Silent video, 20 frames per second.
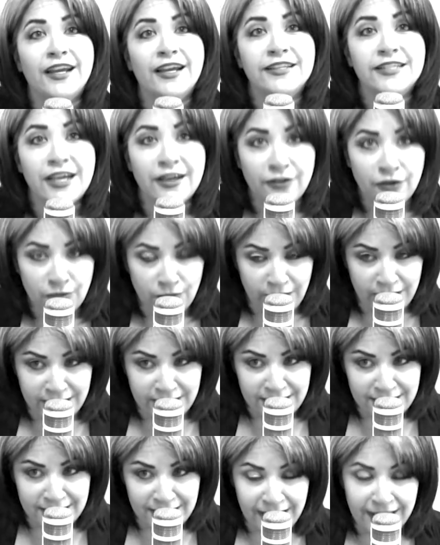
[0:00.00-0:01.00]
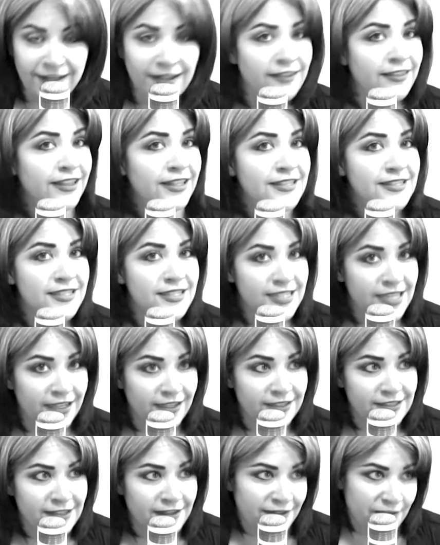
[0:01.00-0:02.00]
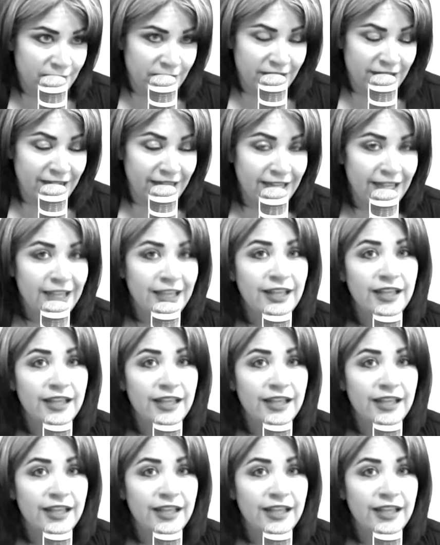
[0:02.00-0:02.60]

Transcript: a ton of risk, and nothing has to take a ton of money.